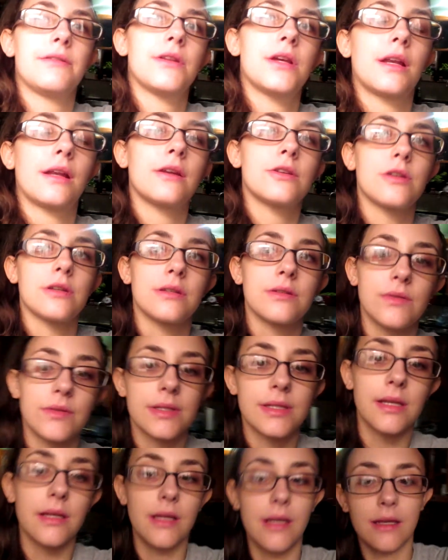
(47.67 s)
and then I just
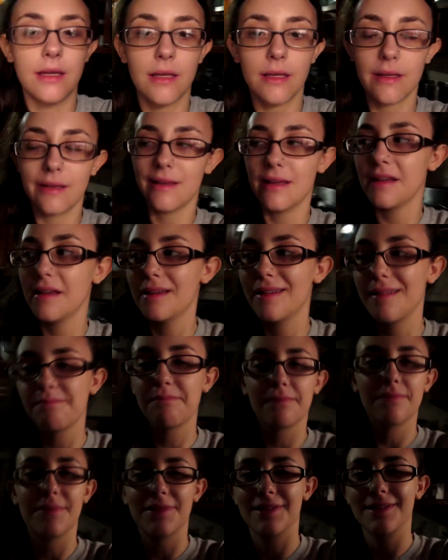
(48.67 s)
was like,
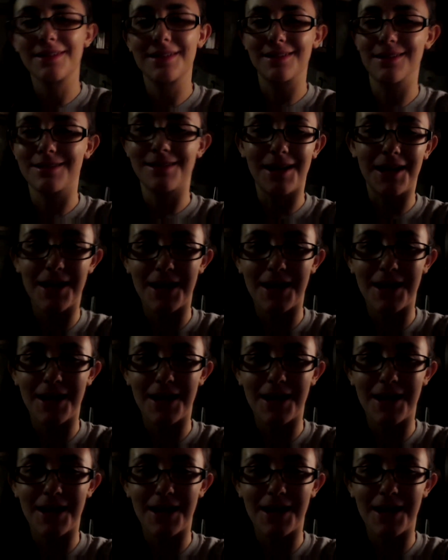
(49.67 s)
this is